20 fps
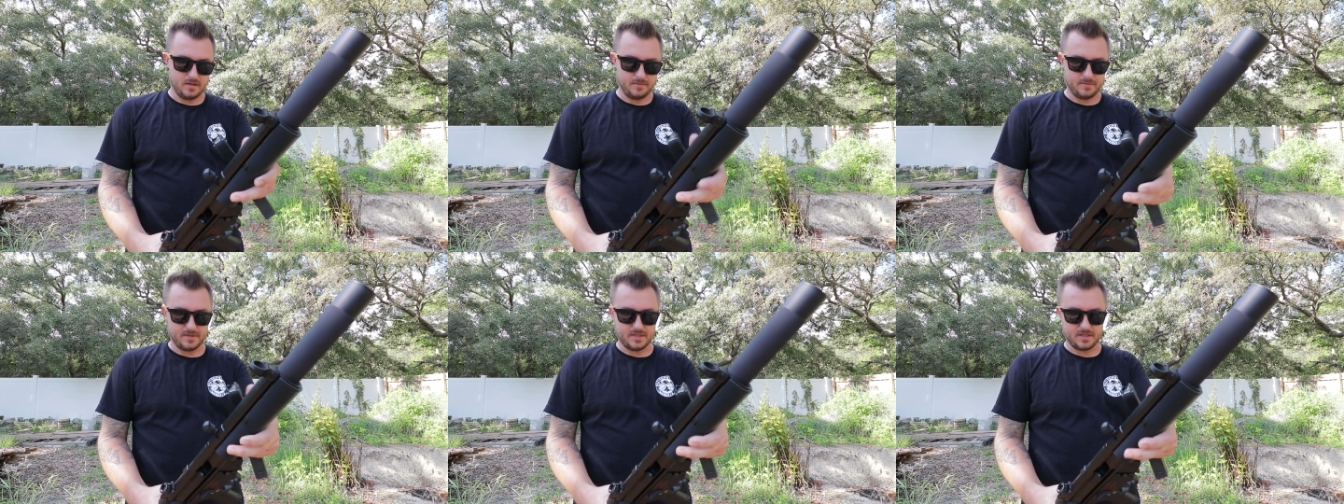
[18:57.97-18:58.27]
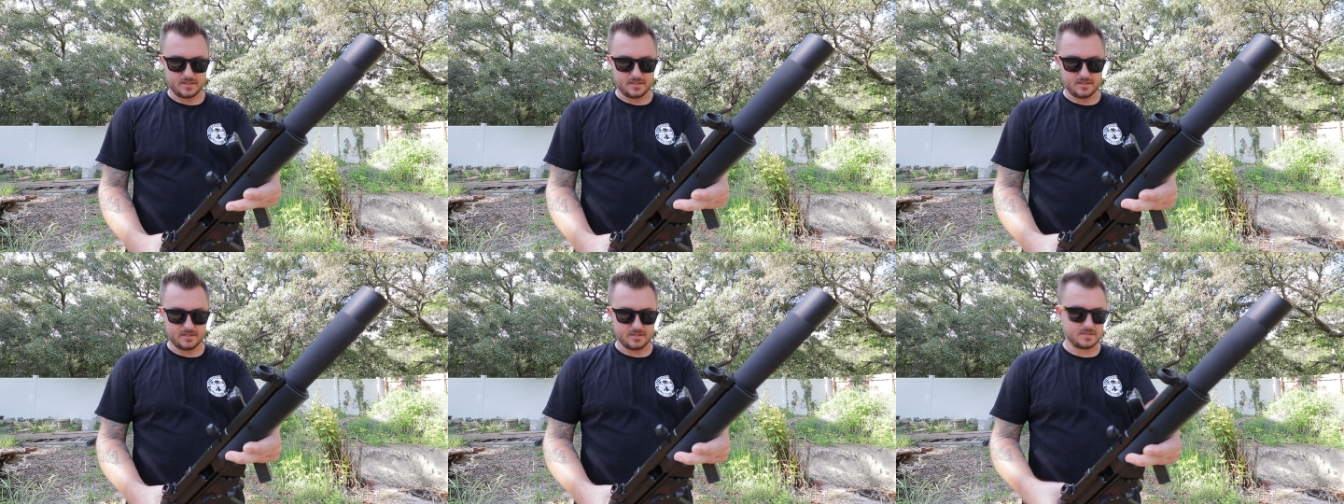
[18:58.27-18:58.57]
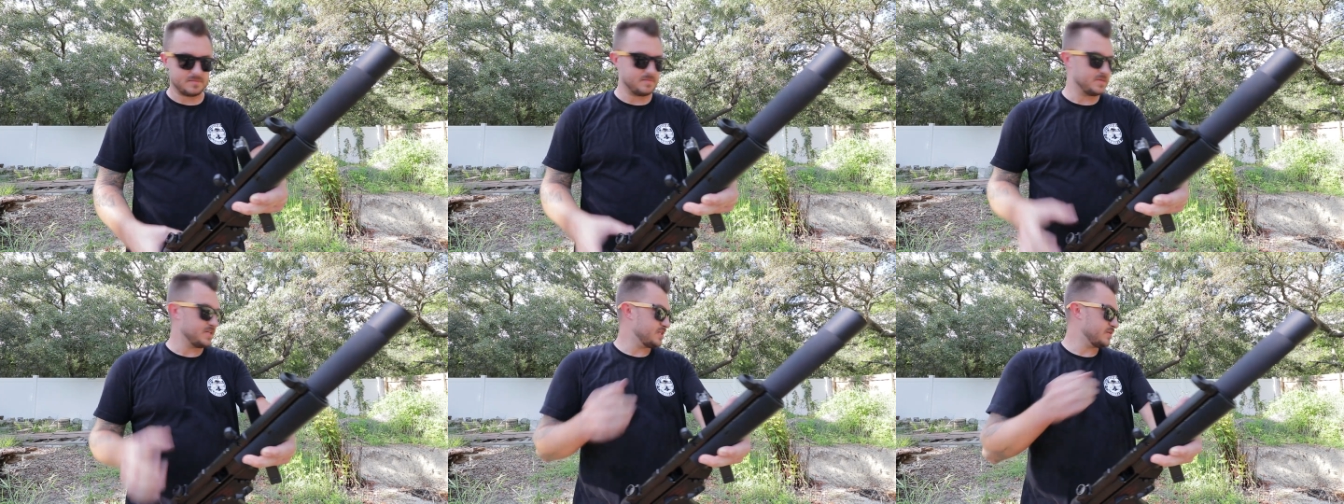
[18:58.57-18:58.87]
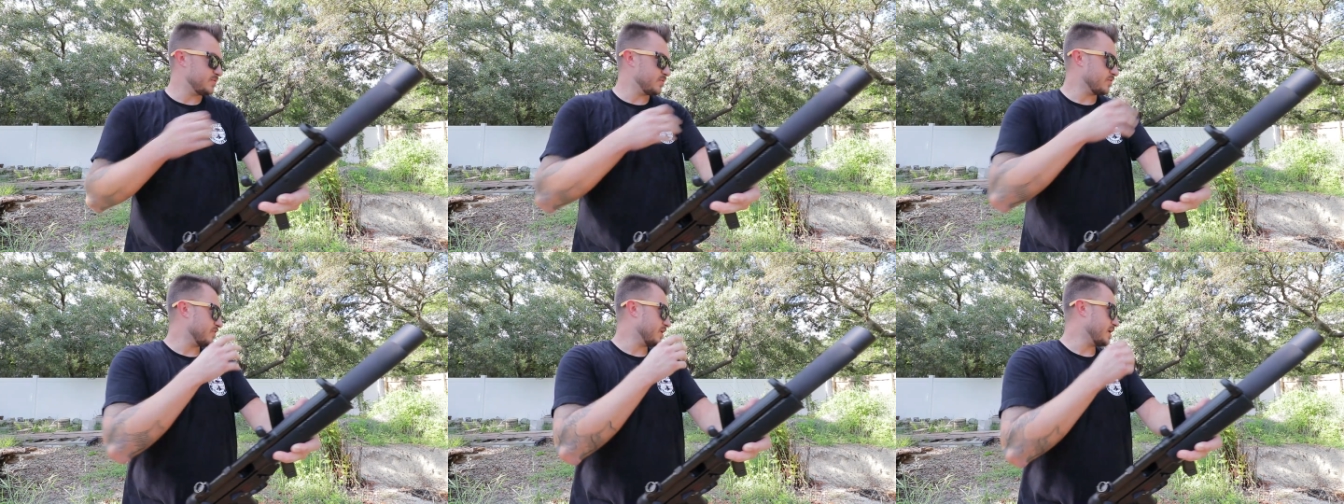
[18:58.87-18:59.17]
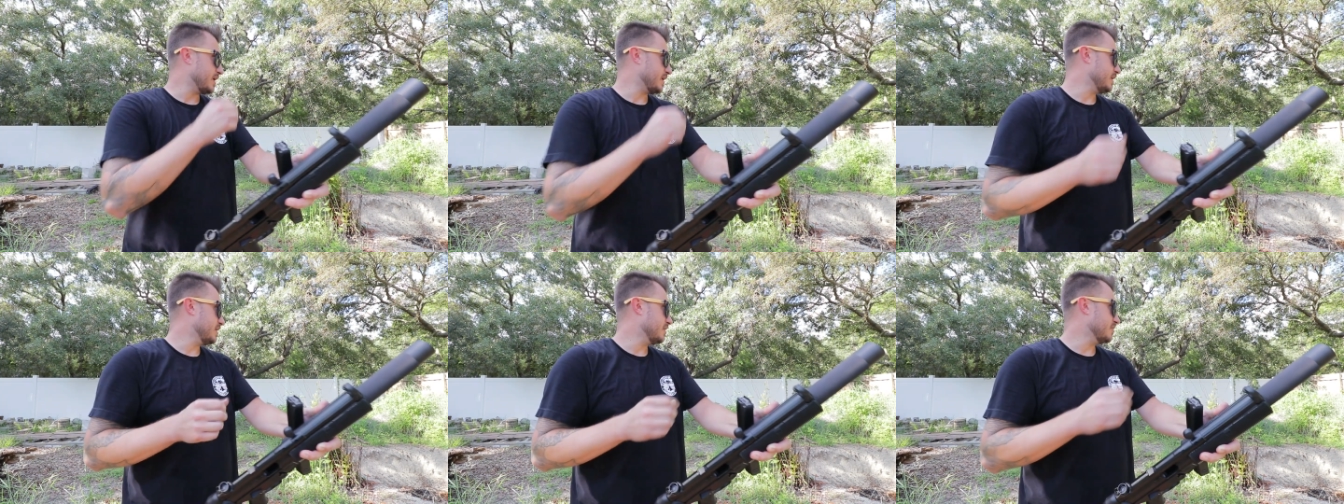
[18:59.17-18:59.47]
I mean, it could just be that we're
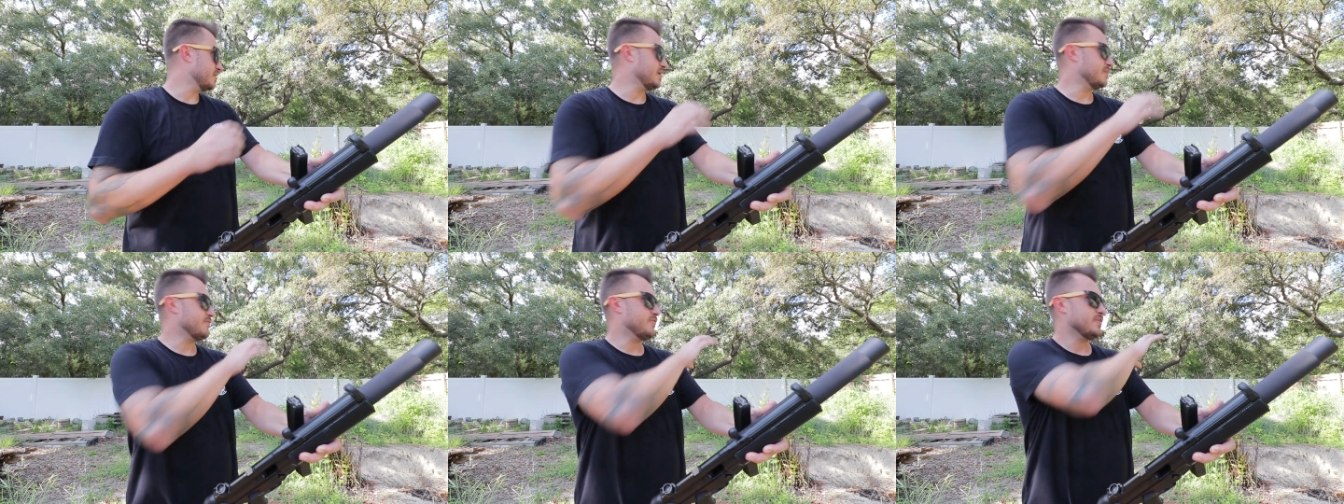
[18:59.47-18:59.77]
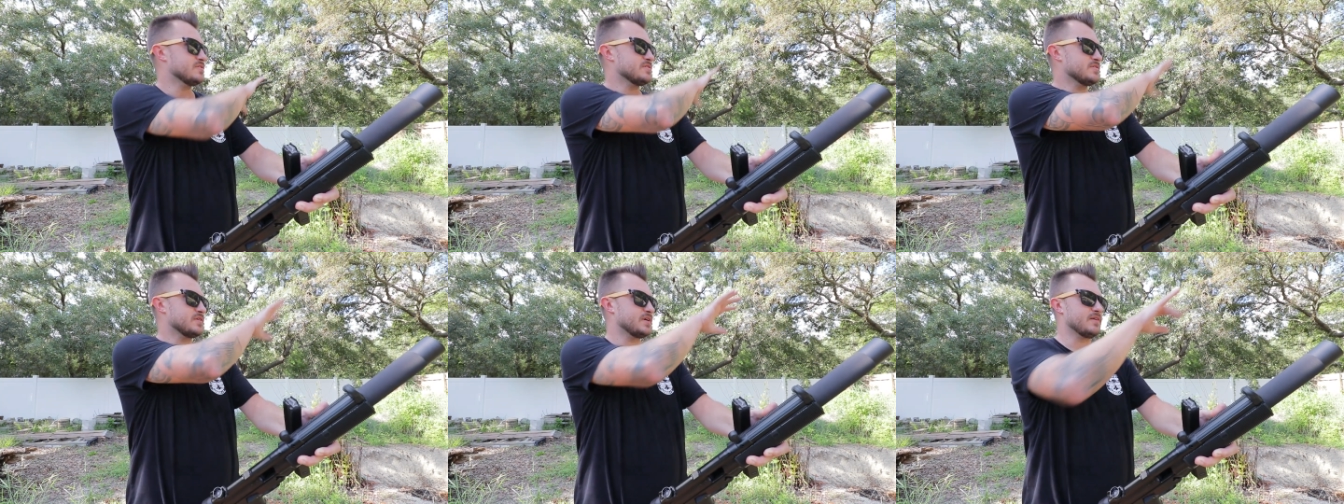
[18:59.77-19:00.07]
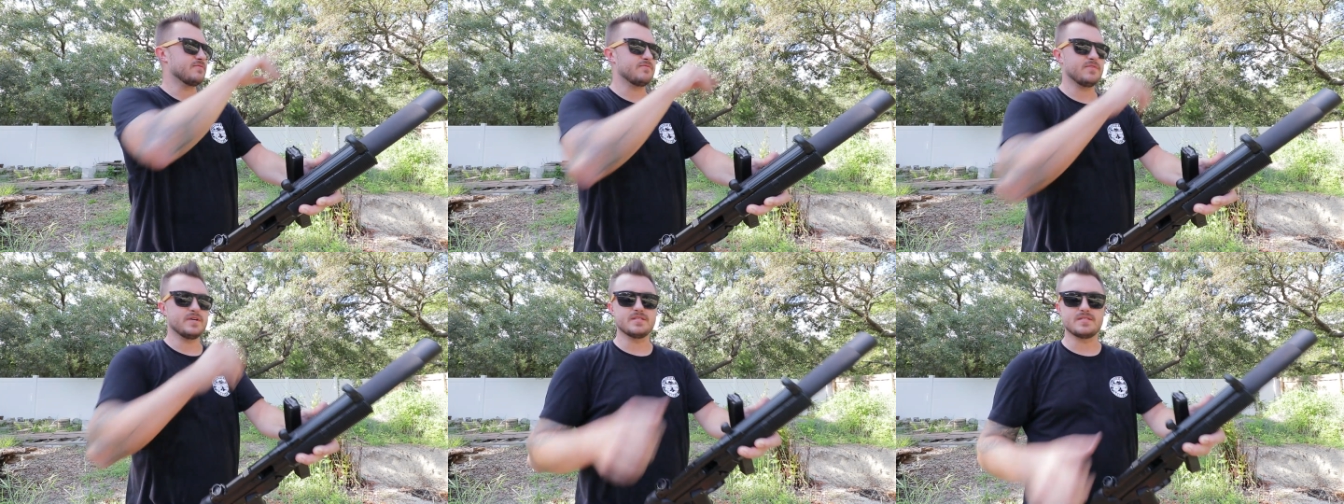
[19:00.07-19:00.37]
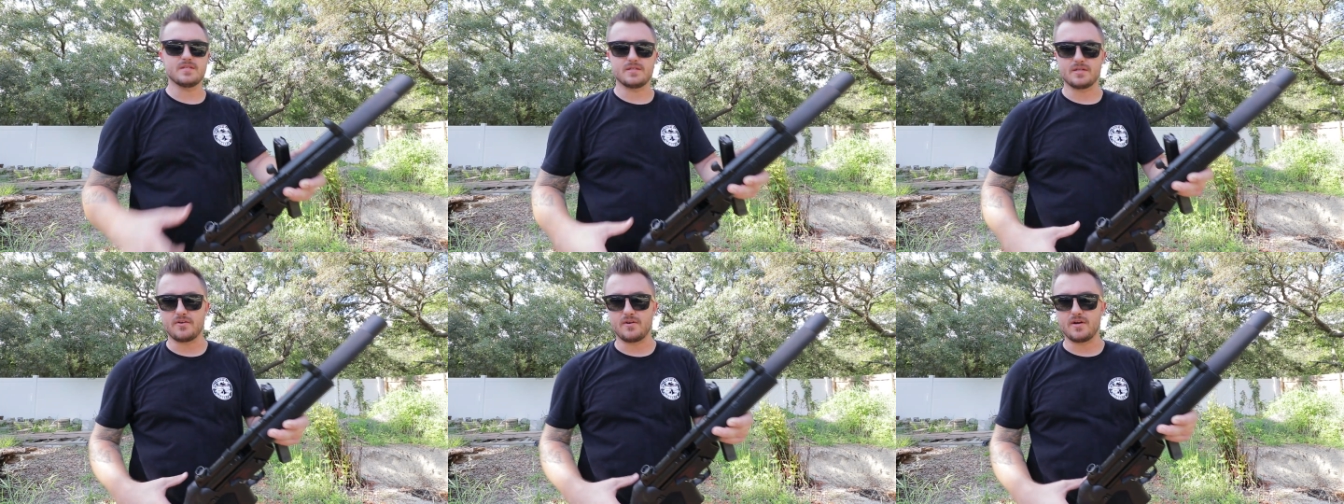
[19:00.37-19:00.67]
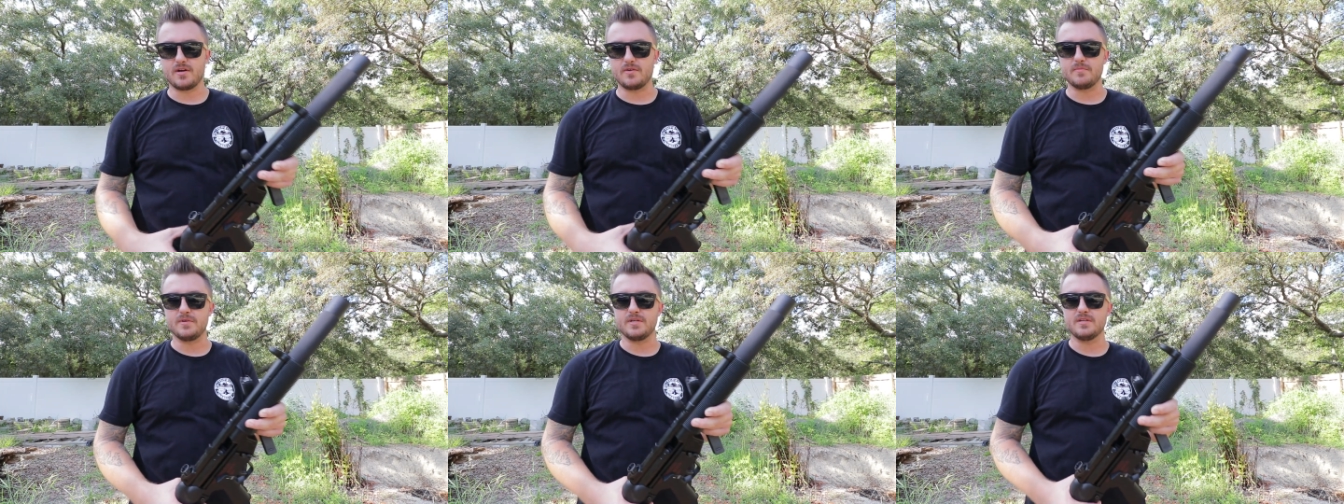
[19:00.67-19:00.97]
right here, and I've also got fencing
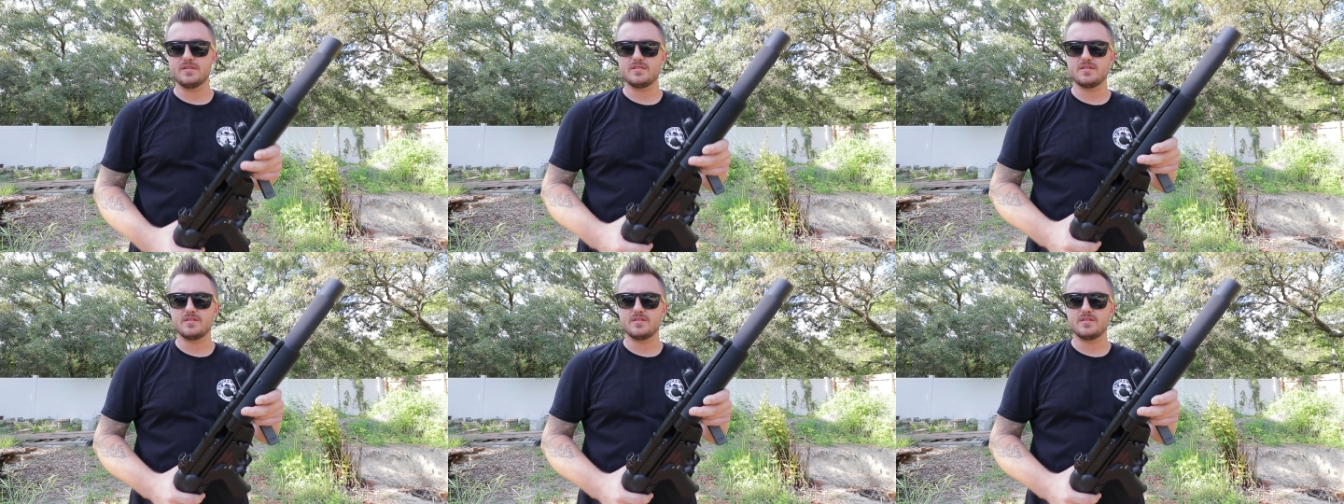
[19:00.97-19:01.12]
around me,